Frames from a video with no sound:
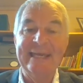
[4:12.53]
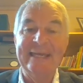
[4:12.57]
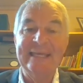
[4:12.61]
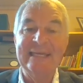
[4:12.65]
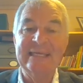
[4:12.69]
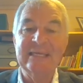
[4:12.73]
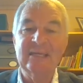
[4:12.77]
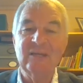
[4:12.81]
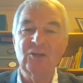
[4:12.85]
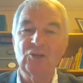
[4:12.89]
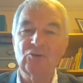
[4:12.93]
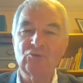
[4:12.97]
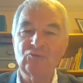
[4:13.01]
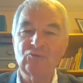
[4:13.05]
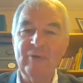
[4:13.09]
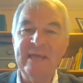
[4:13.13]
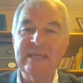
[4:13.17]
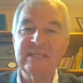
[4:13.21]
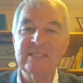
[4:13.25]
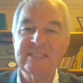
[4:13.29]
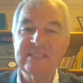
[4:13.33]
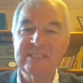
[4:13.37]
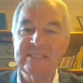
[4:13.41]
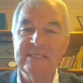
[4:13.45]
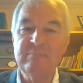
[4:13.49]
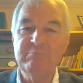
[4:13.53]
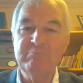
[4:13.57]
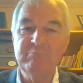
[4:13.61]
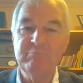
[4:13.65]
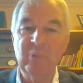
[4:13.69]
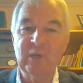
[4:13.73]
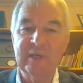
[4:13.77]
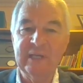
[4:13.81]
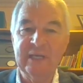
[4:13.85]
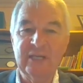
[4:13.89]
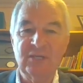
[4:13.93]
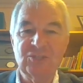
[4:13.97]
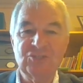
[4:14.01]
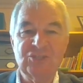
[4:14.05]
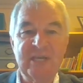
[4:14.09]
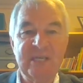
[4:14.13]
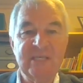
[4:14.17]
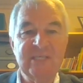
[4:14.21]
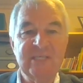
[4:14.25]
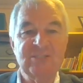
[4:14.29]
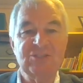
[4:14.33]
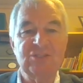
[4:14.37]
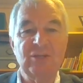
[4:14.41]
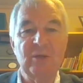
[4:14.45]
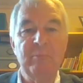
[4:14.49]
in a great symbolic
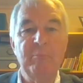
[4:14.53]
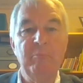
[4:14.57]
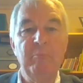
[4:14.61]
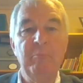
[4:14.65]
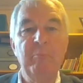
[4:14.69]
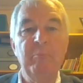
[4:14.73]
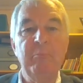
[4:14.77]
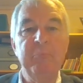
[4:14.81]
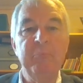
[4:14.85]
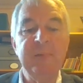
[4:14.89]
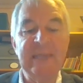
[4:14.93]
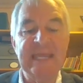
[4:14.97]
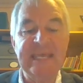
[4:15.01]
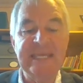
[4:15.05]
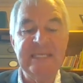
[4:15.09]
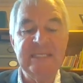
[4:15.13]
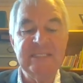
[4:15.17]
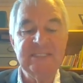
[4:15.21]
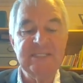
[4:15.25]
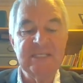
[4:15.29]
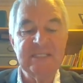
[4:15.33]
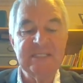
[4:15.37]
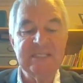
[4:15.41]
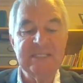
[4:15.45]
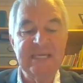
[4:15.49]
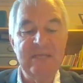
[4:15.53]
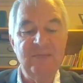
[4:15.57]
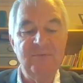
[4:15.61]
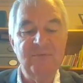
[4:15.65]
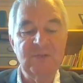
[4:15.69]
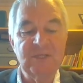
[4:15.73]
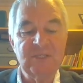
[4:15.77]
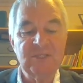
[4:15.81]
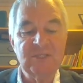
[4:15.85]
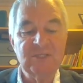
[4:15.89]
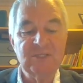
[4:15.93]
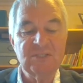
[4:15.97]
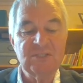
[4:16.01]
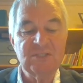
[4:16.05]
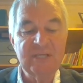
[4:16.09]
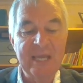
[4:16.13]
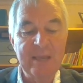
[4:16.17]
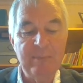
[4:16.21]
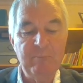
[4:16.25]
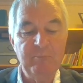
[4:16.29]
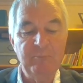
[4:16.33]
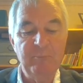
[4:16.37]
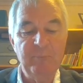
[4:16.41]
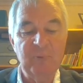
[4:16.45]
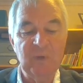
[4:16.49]
gesture, placed it in the
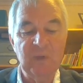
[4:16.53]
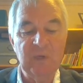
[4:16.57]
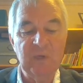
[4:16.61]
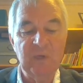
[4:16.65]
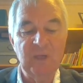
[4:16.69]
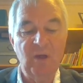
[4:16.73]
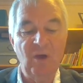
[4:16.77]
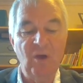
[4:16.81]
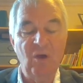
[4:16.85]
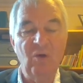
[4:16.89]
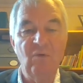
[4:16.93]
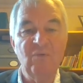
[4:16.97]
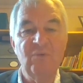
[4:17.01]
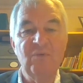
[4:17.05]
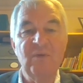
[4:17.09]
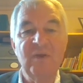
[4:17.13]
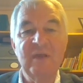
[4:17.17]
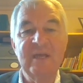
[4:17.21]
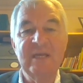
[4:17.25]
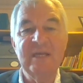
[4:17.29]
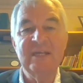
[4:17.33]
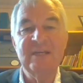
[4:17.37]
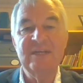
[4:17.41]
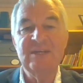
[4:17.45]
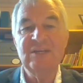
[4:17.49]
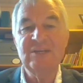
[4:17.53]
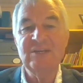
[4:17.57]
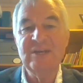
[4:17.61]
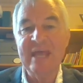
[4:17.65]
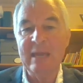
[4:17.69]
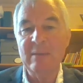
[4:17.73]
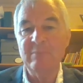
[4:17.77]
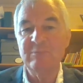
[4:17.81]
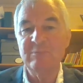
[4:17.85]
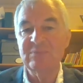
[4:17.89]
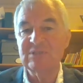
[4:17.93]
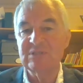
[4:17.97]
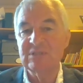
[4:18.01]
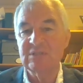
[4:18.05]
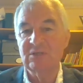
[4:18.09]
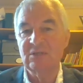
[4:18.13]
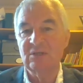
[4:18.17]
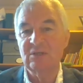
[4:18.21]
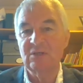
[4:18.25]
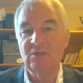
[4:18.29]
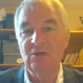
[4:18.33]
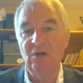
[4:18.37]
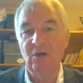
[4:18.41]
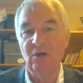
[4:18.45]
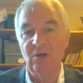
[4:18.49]
temple of Neb's
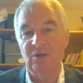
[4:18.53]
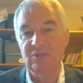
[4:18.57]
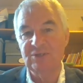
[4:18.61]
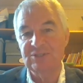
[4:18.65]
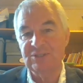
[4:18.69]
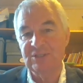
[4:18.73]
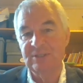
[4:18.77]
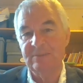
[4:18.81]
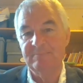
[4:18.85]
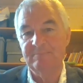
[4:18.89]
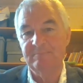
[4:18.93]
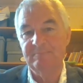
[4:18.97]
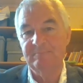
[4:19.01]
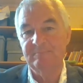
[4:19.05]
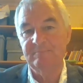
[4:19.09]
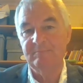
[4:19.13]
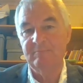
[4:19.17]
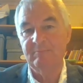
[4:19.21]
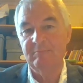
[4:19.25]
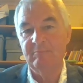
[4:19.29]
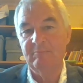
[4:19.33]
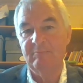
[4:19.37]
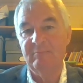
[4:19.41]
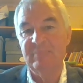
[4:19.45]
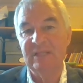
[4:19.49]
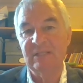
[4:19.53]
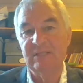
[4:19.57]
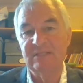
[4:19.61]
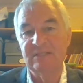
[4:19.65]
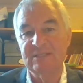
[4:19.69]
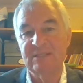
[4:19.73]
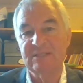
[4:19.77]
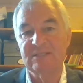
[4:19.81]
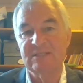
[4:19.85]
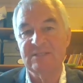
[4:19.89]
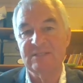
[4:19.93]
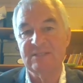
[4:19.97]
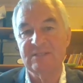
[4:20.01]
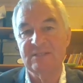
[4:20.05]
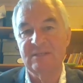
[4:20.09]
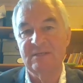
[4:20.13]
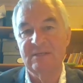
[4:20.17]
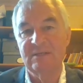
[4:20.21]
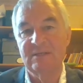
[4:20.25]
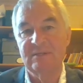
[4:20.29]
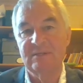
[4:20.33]
god, Beltis.